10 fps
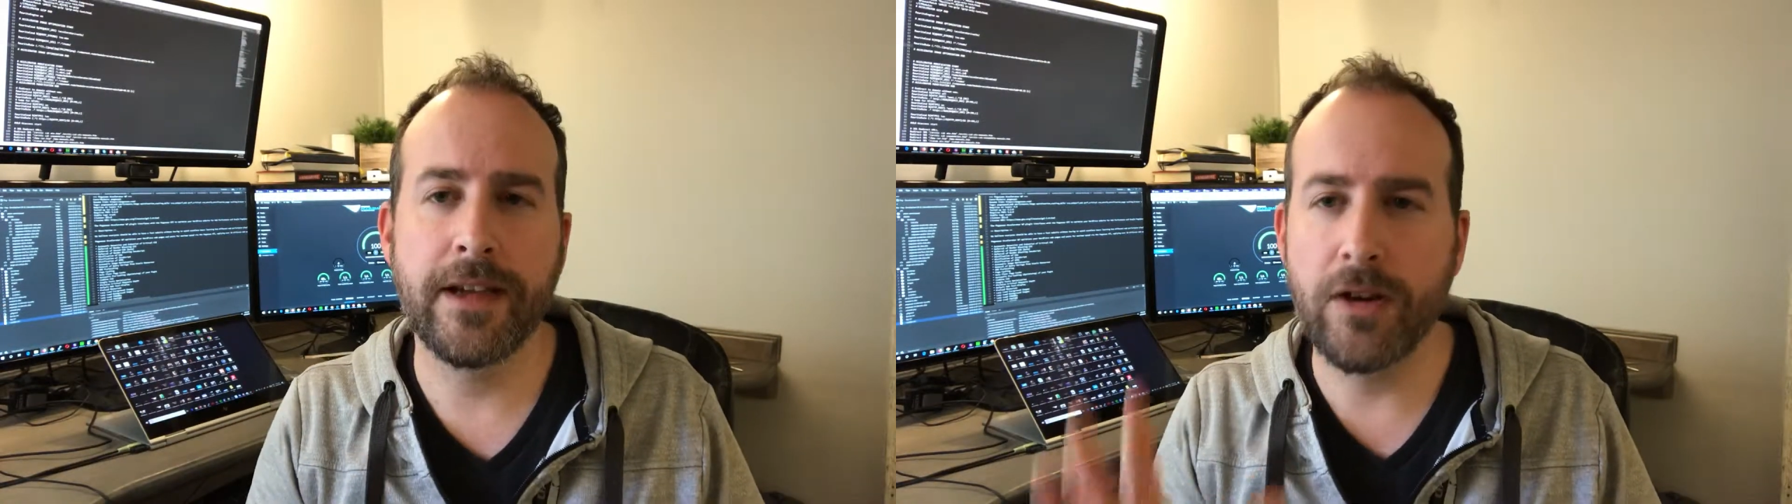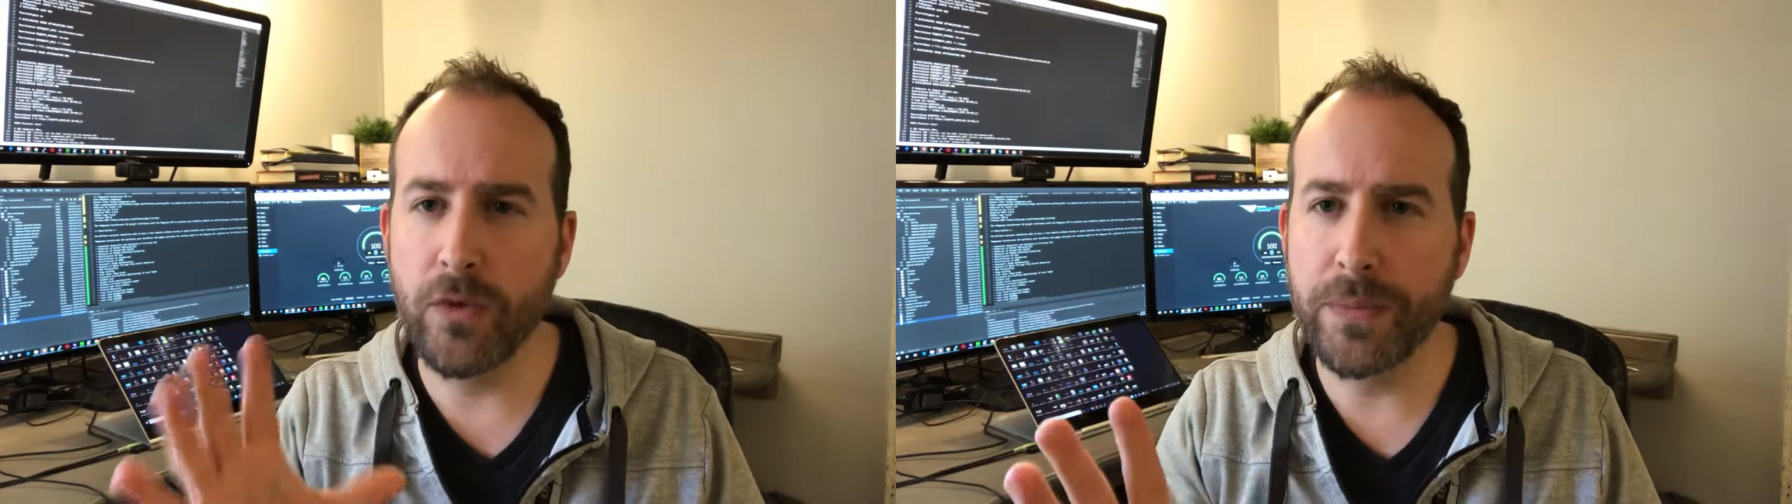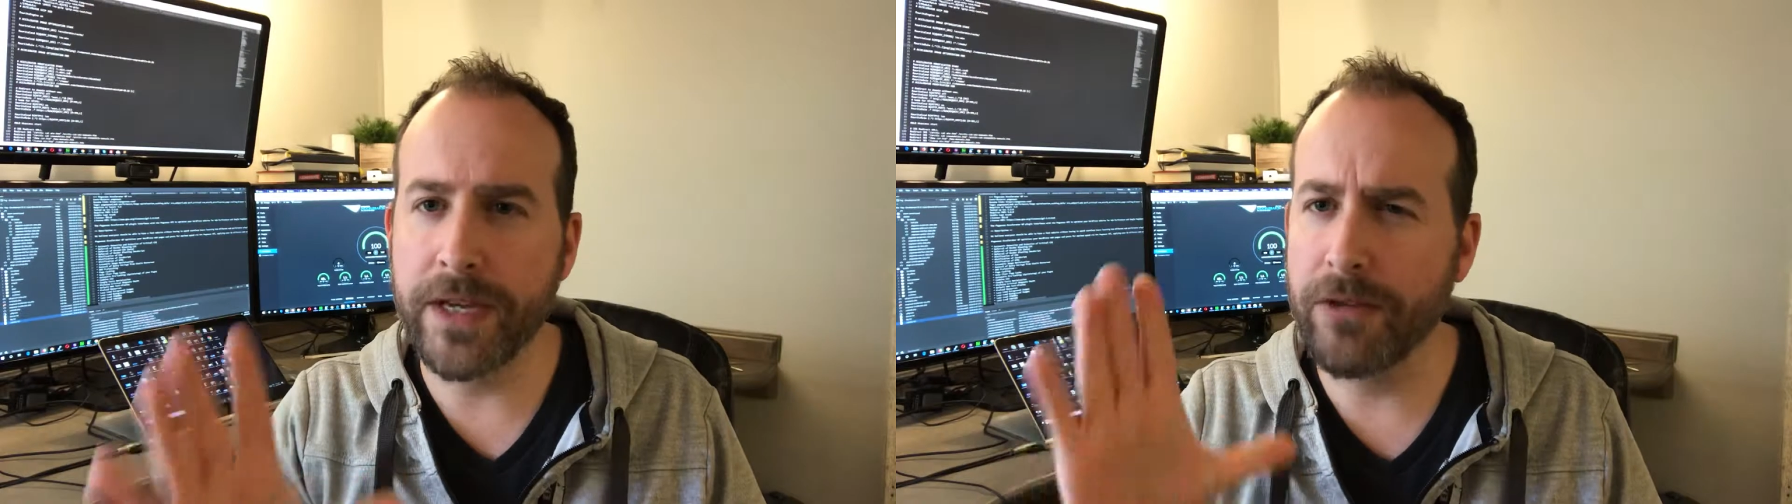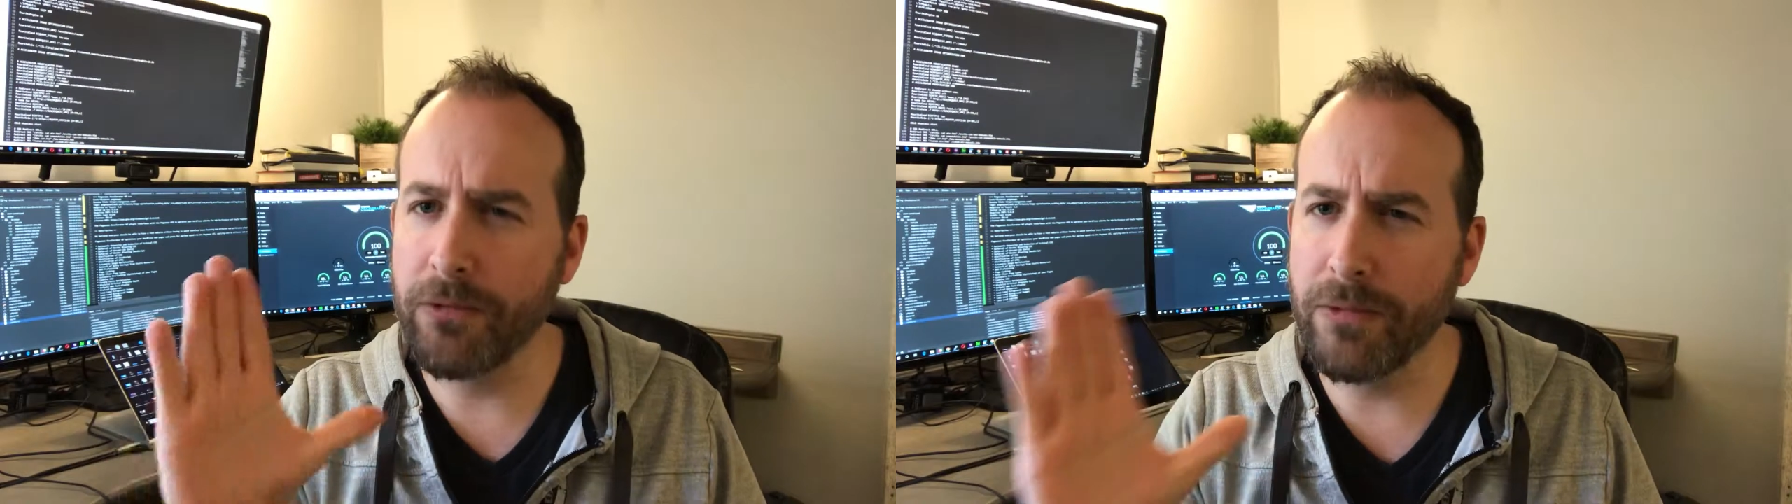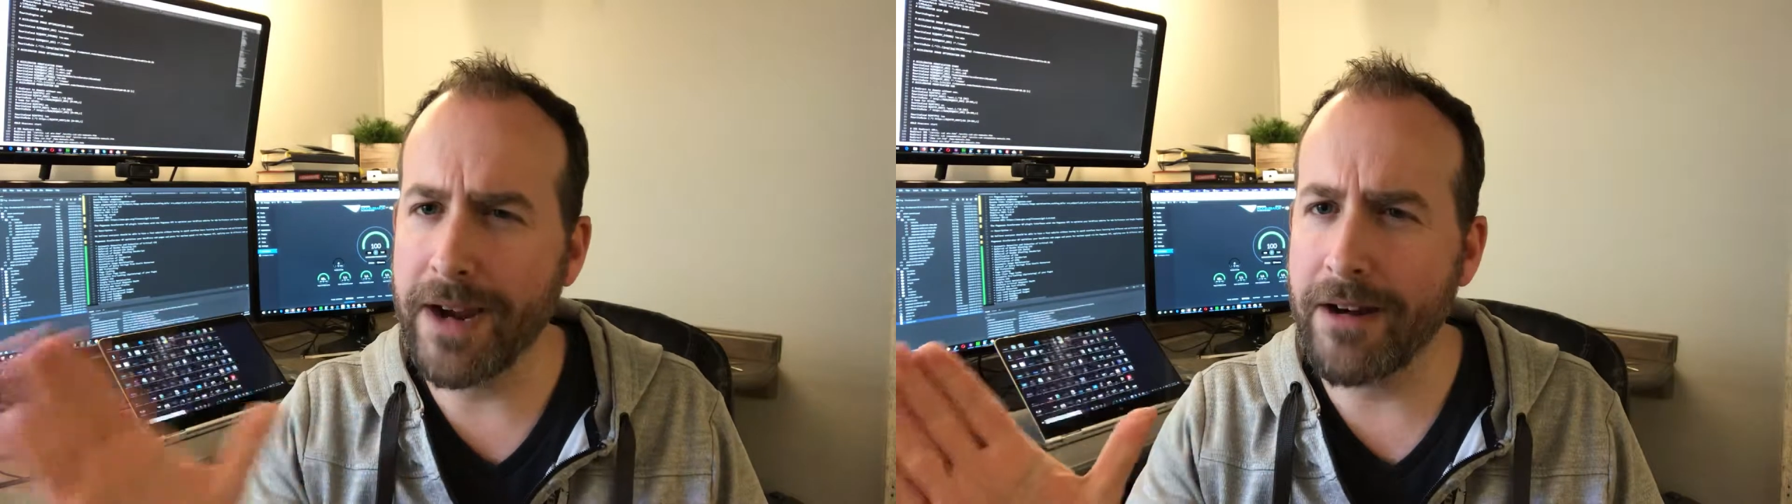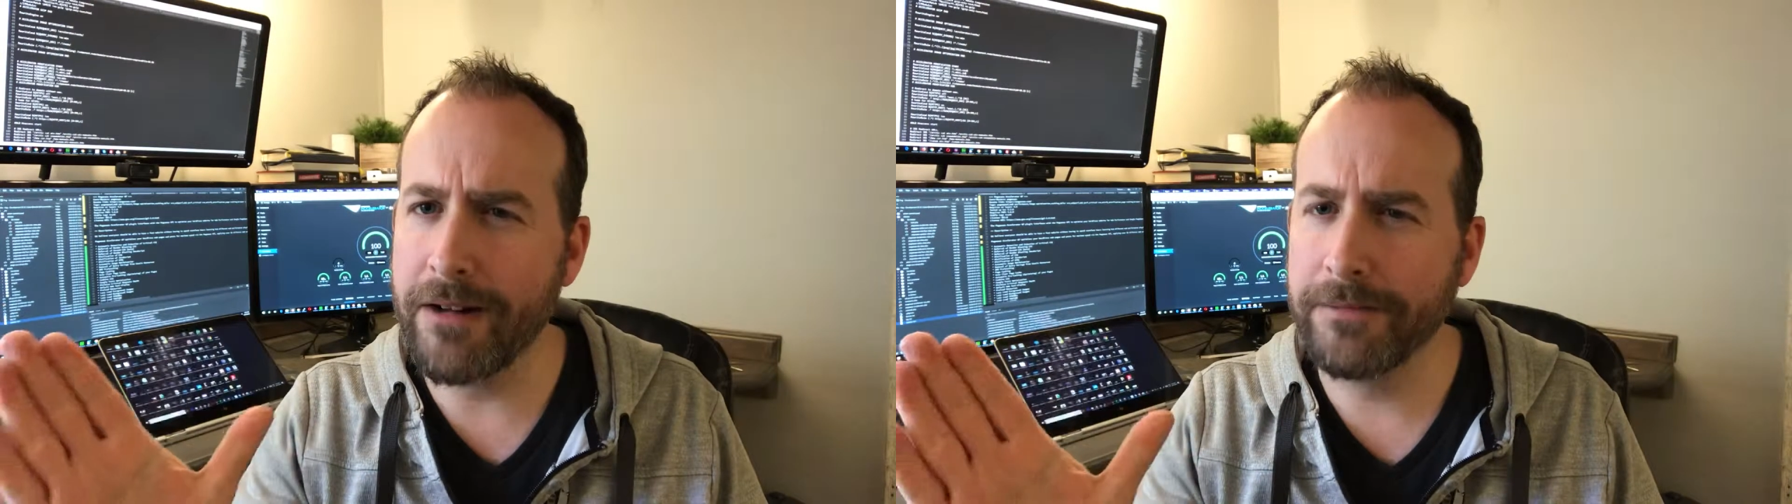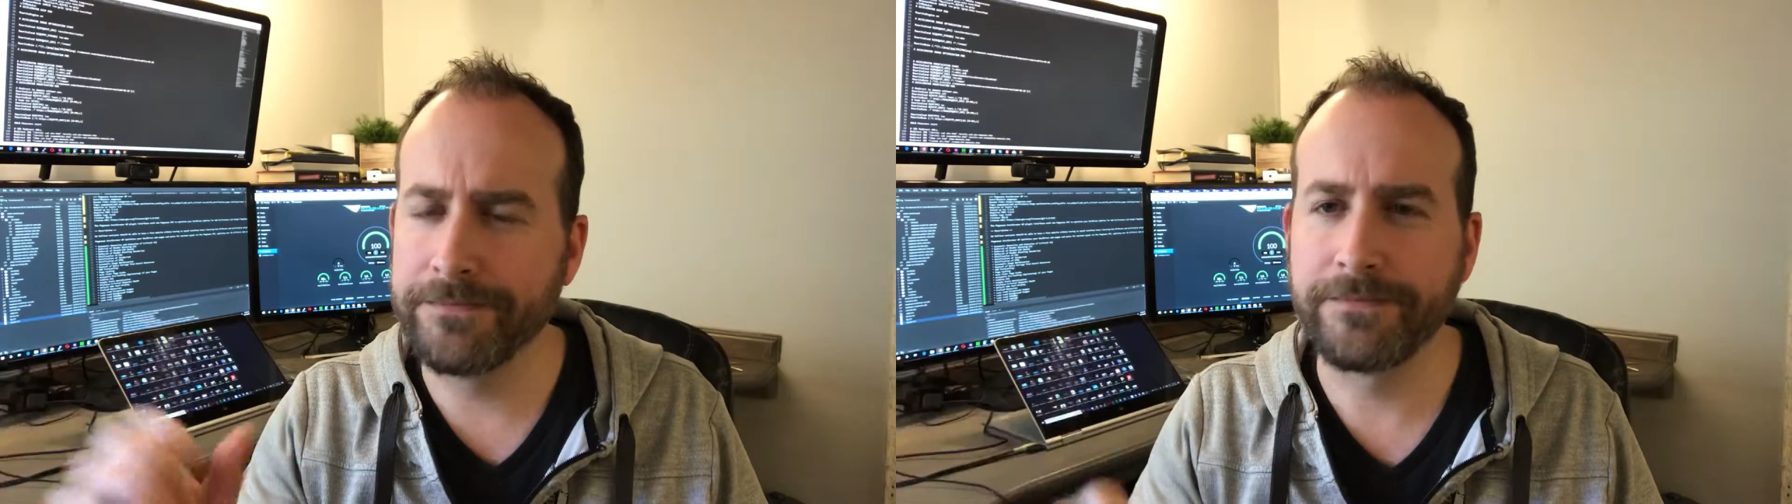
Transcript: albeit rare,